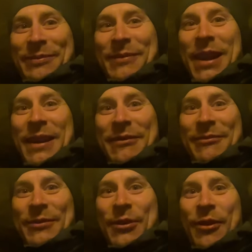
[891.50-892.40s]
yeah,
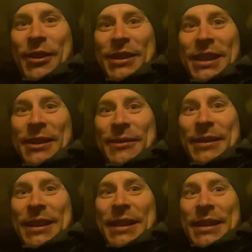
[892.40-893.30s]
not ideal,
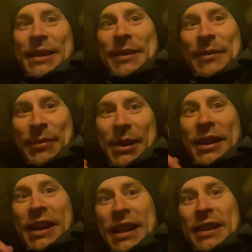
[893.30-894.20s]
but
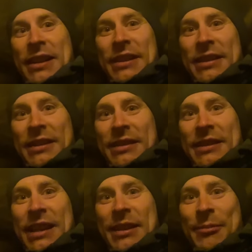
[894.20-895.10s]
see
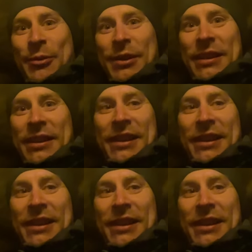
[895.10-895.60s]
you in the morning.